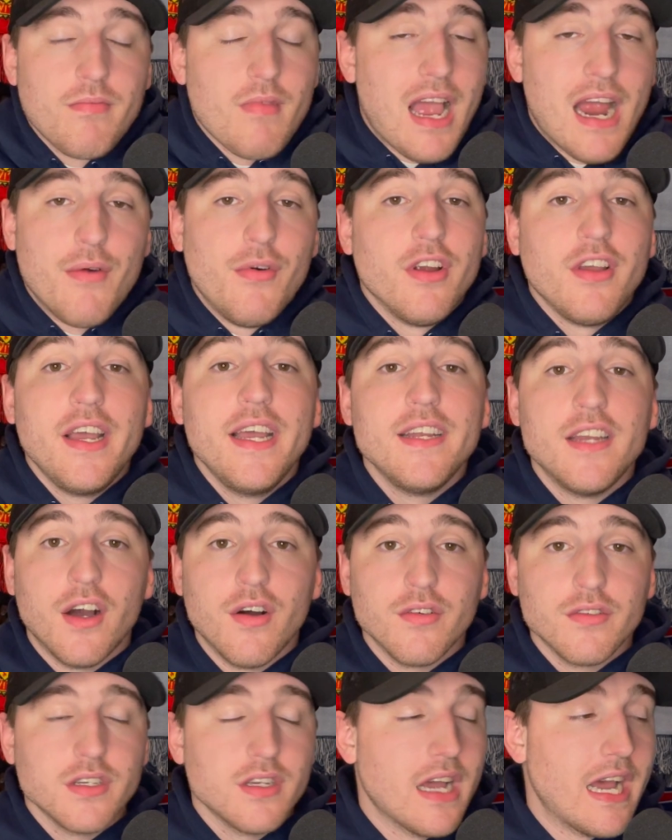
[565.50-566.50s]
I really
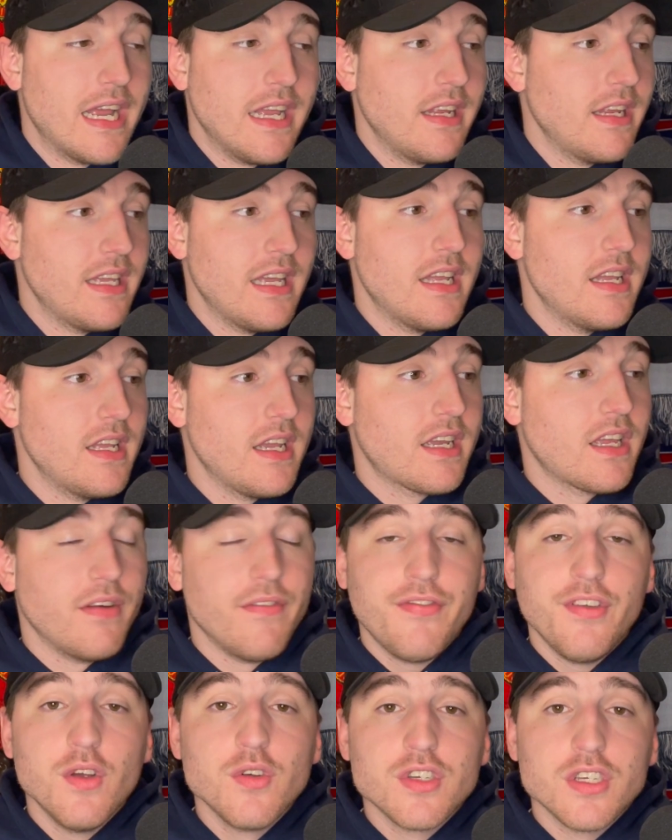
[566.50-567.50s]
don't. It
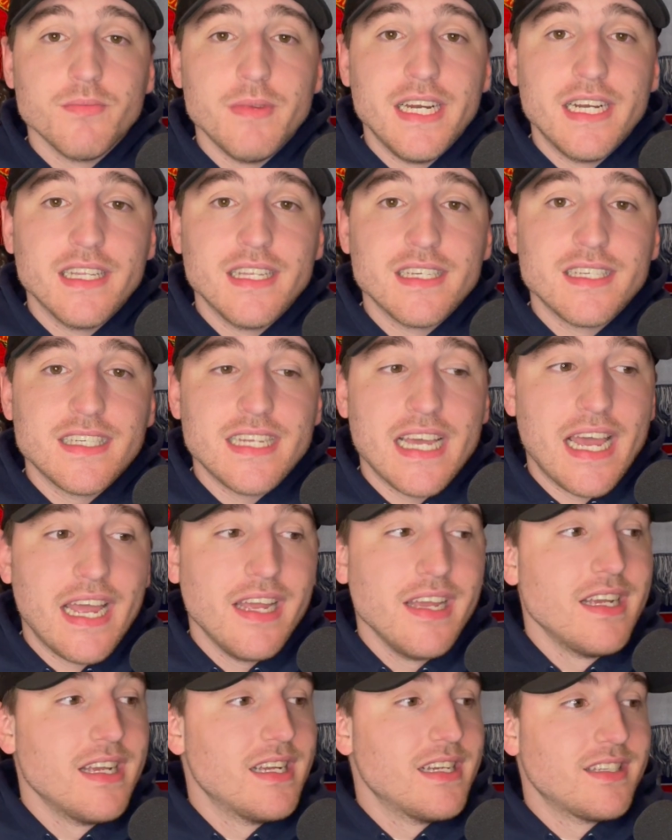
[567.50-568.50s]
confuses me to this day.
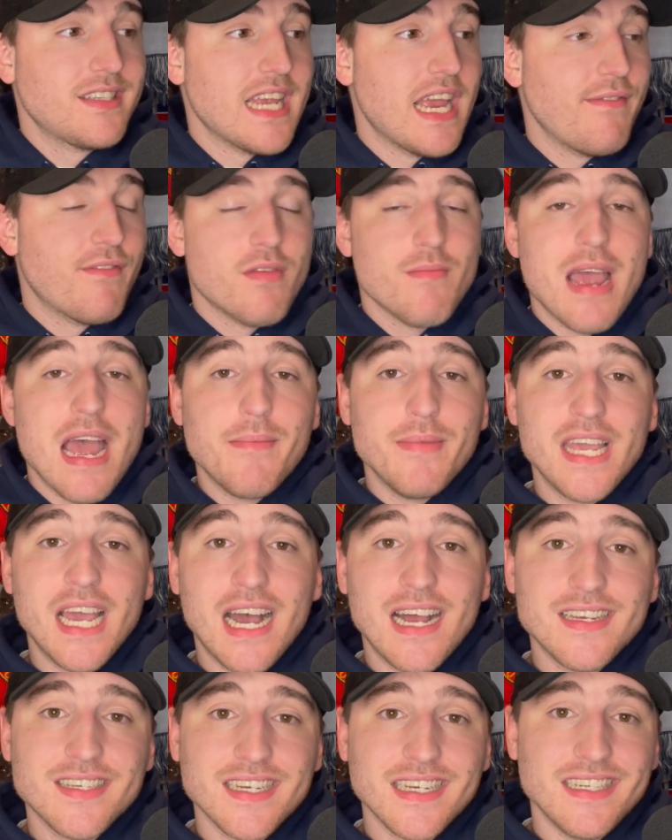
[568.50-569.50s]
Same for Matt
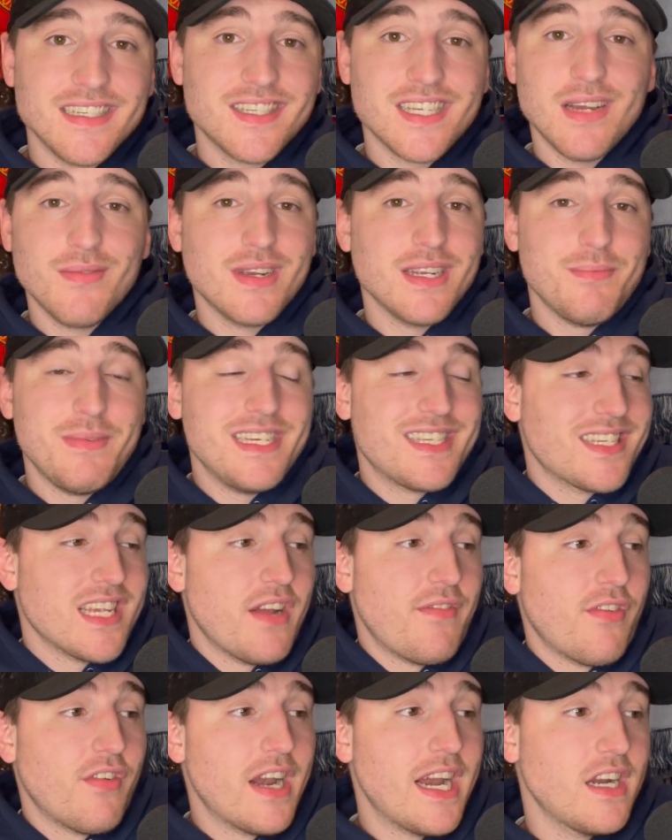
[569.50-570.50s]
Miazga, and some could be
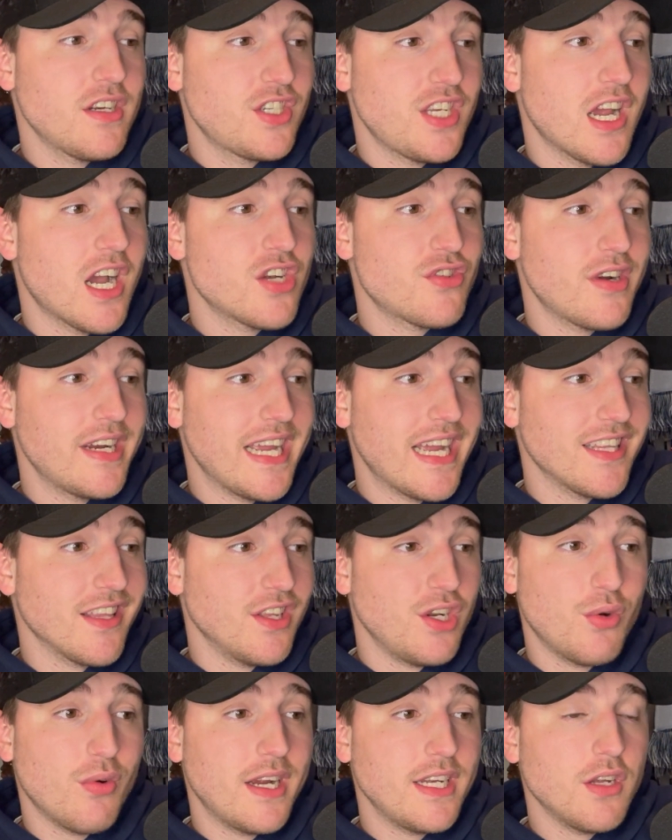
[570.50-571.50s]
said for DeAndre
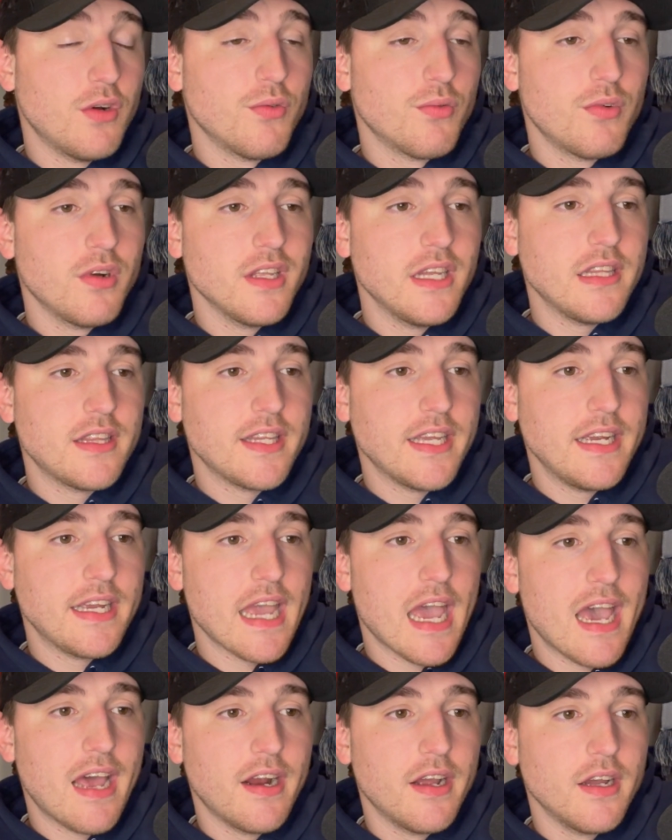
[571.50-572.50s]
Yedlin, who I don't really think
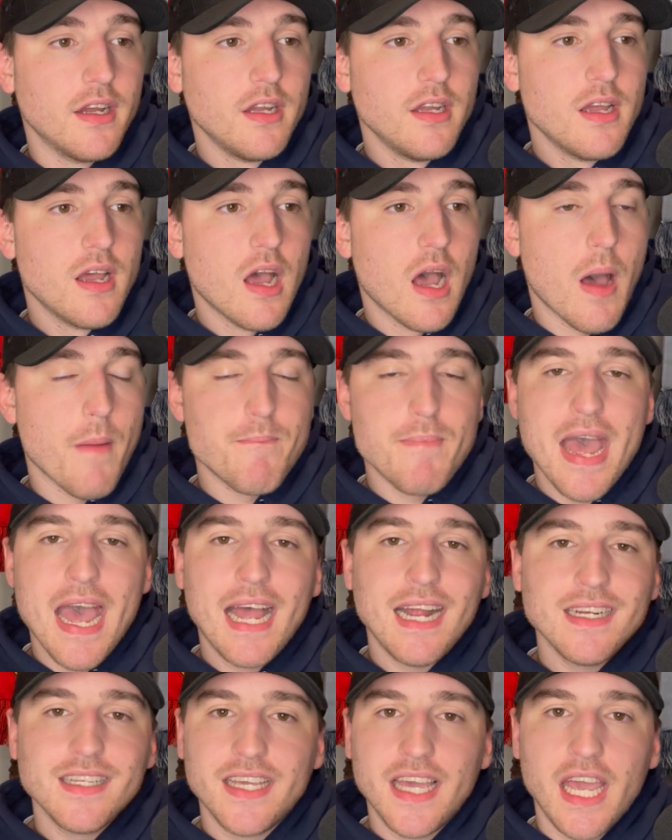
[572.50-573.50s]
had a
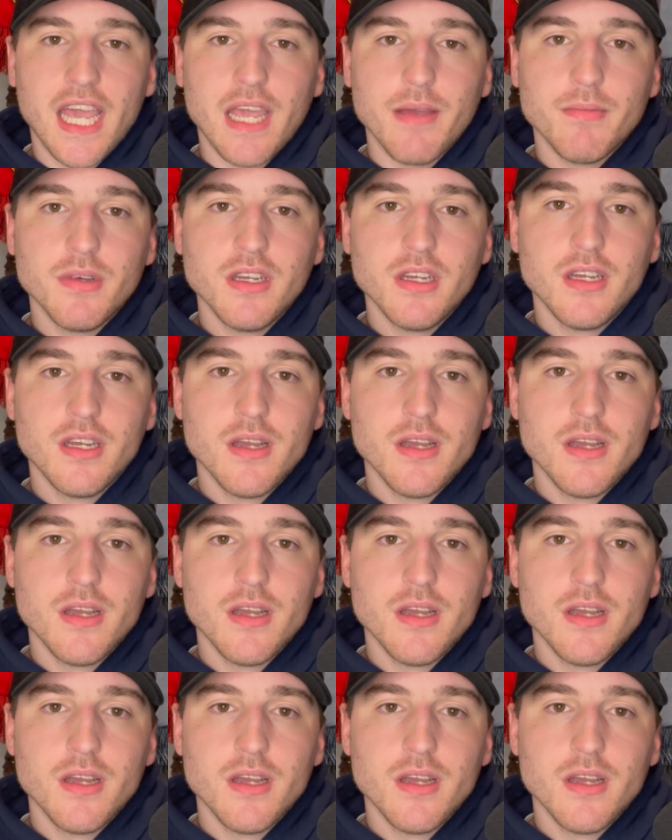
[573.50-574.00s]
bad game.